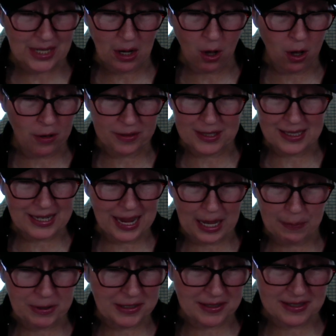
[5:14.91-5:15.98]
all the
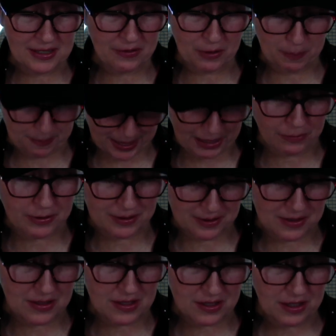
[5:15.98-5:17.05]
inhabitants of the
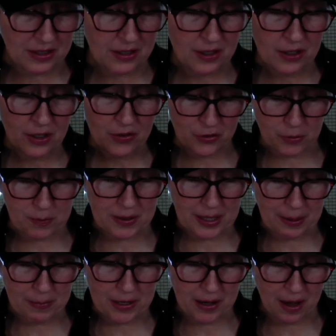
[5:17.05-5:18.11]
mountains from
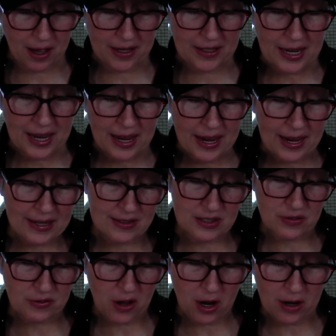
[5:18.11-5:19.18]
Lebanon as
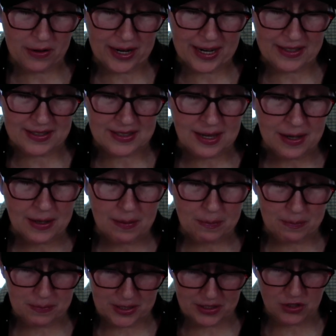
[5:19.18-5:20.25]
far as
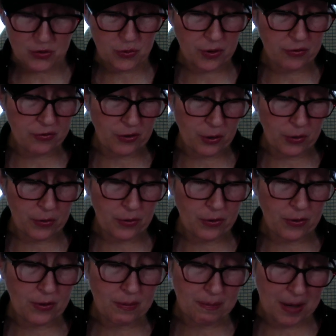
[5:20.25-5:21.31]
Misrephoth
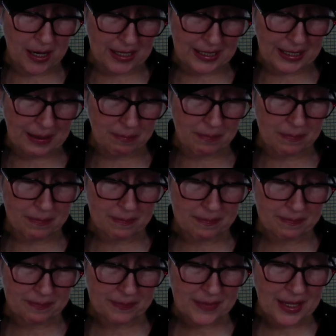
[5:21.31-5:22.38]
Mayim,
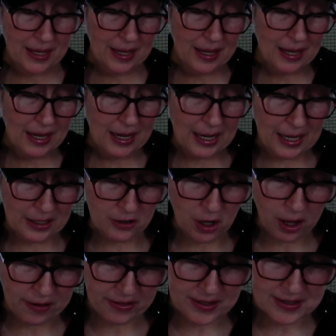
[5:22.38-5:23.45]
and
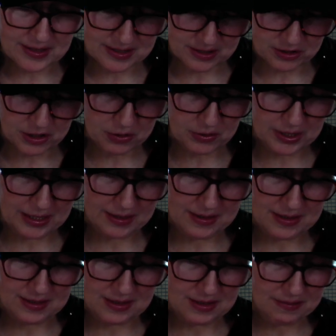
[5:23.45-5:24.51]
all the
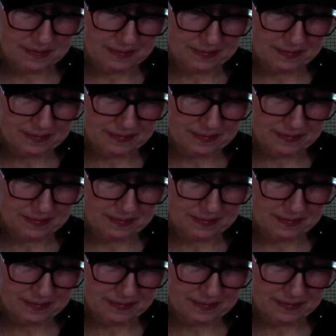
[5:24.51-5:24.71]
Sidonians.